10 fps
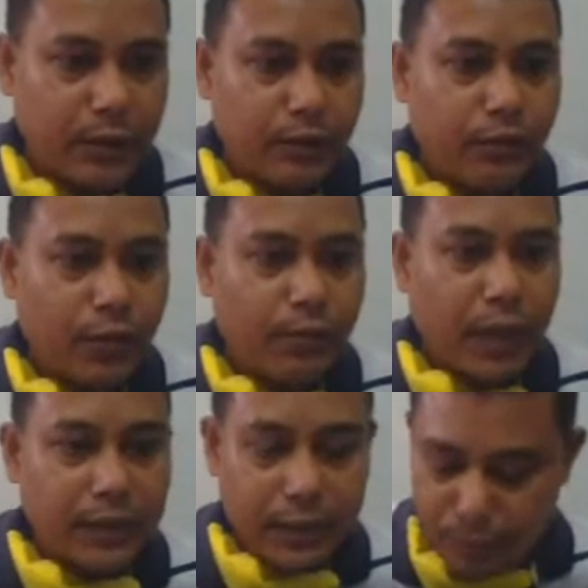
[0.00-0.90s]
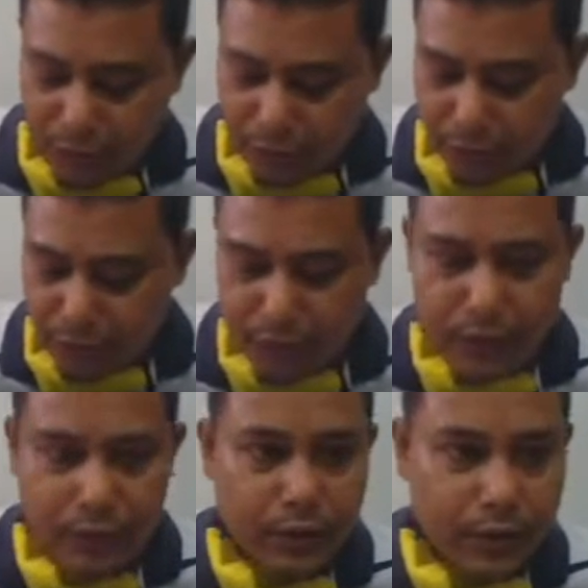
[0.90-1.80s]
For multiplication,
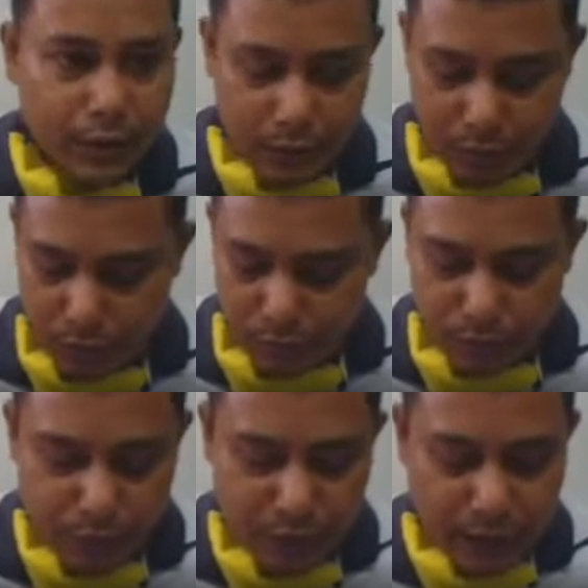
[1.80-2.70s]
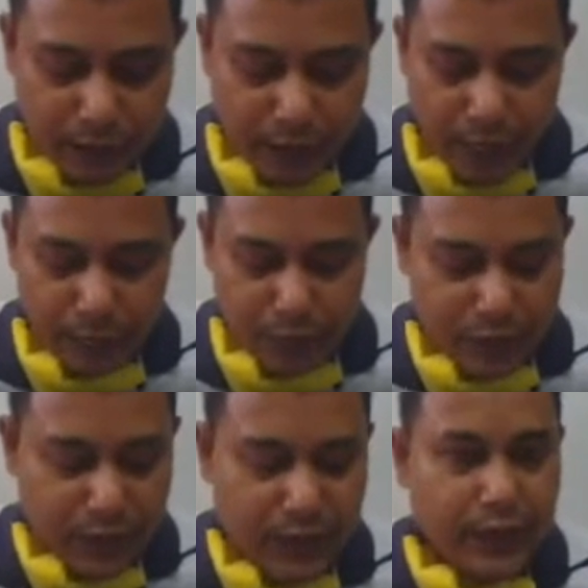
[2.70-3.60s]
we say times,
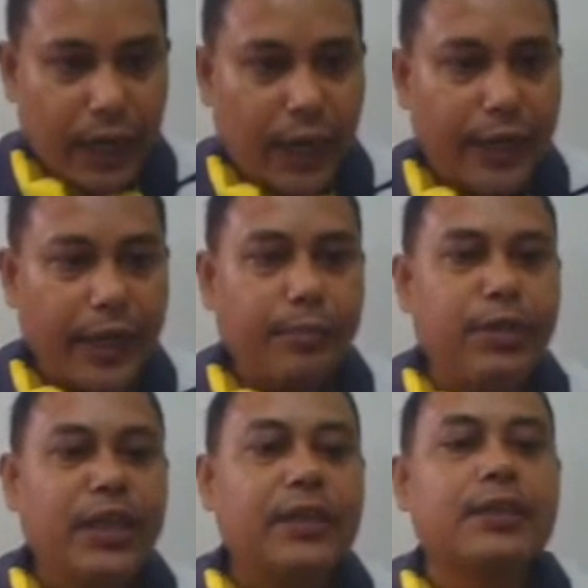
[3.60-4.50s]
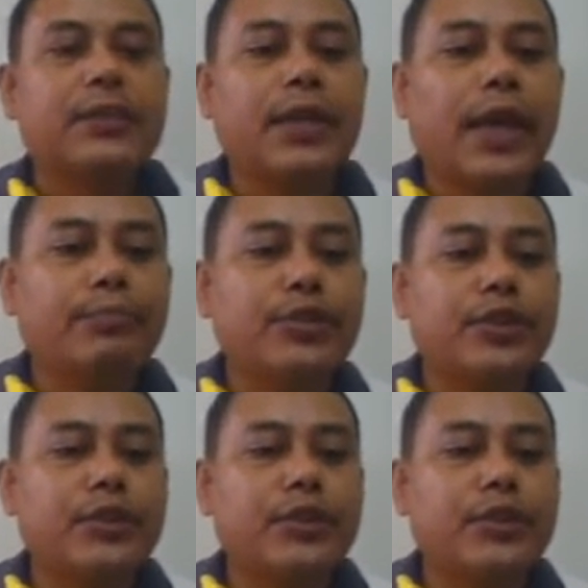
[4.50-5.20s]
T-I-M-E-S, times.